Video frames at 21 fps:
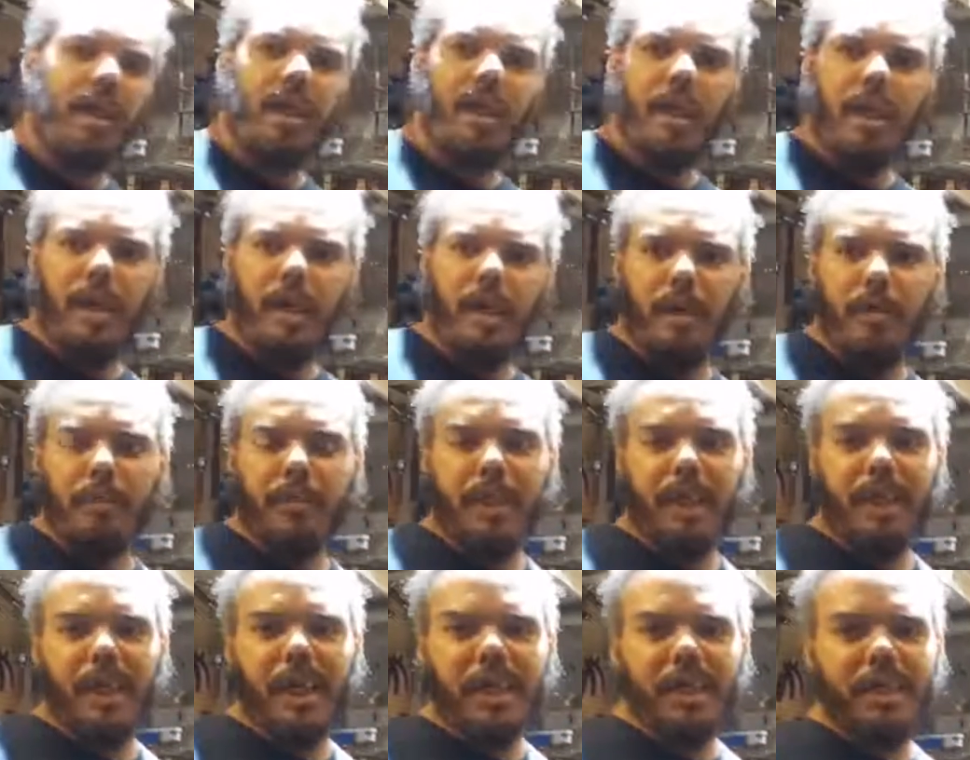
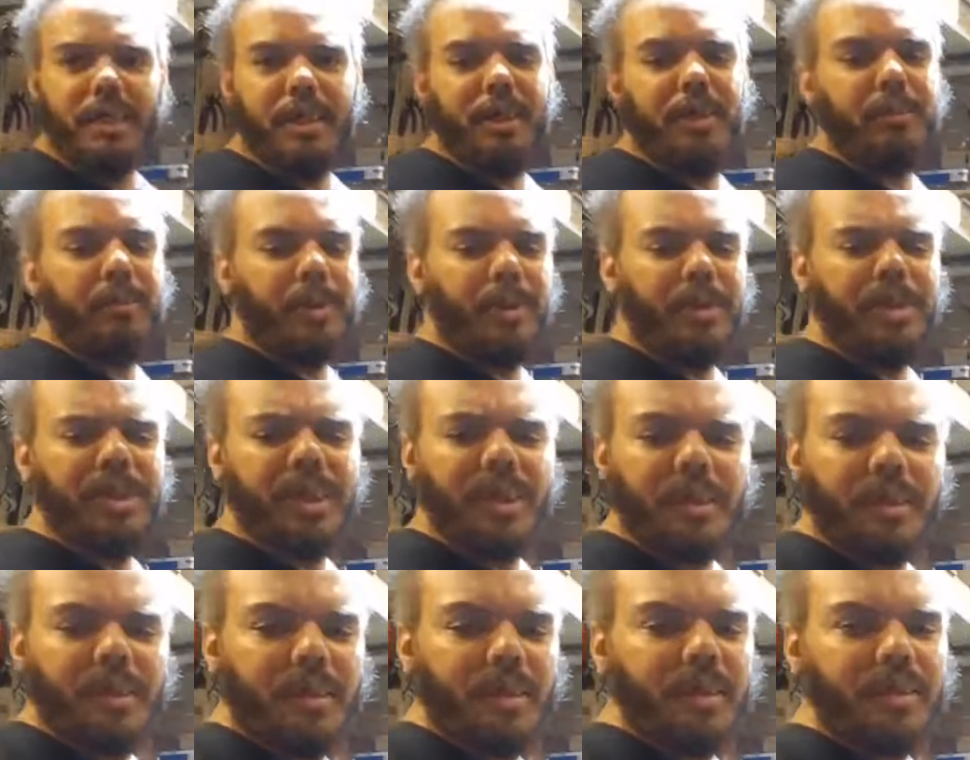Can you guys hear the
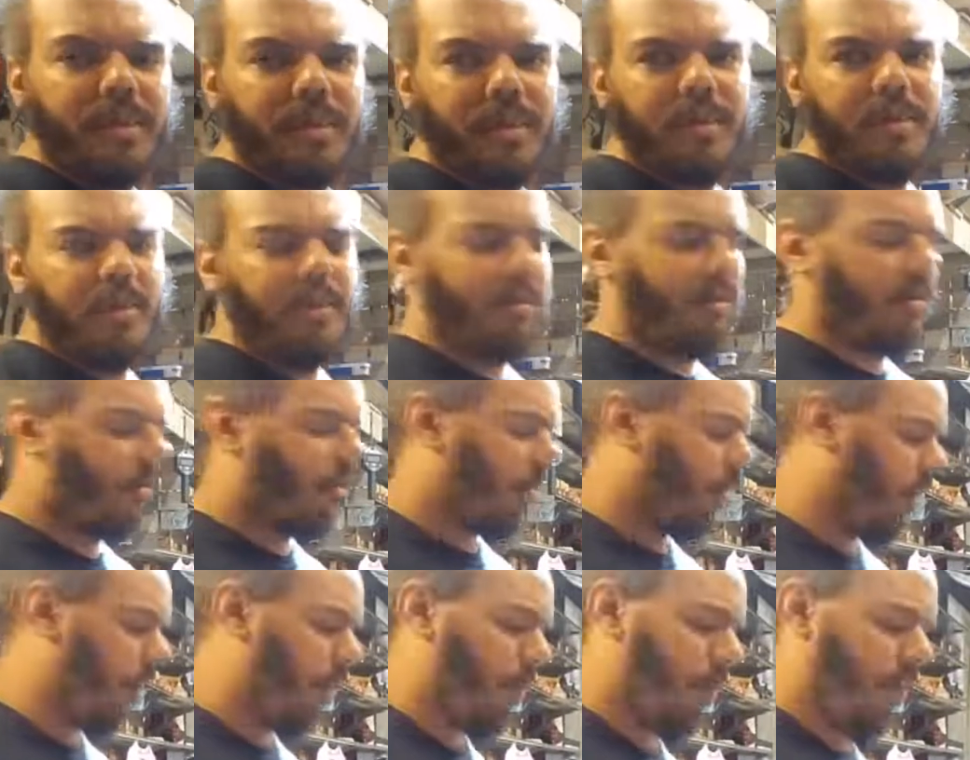music?
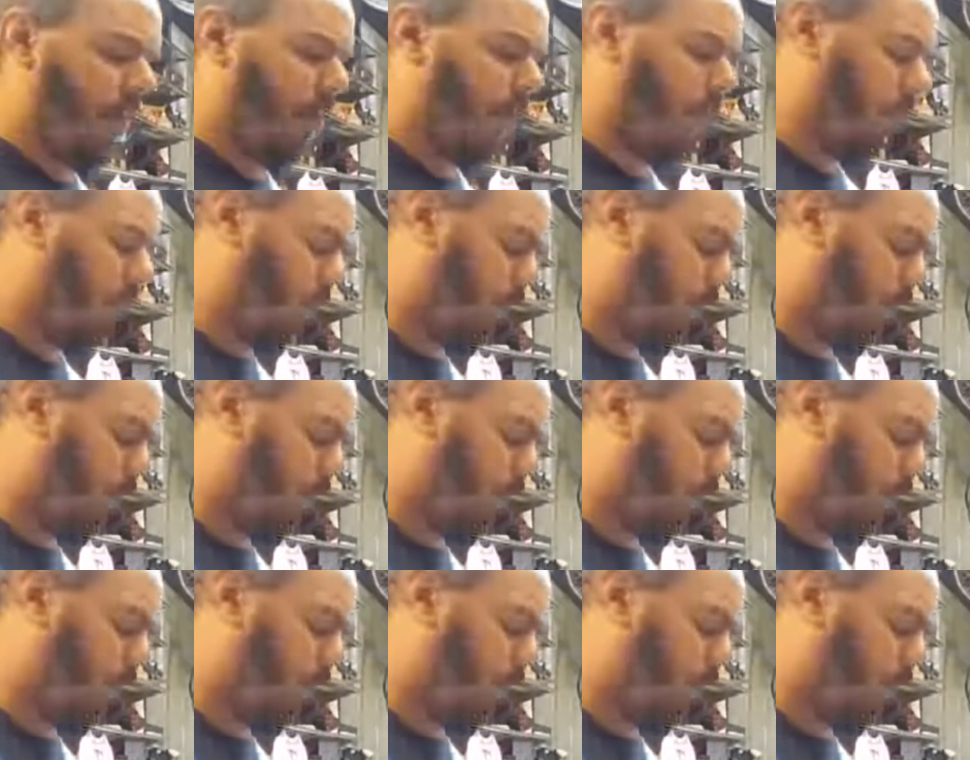Let me know.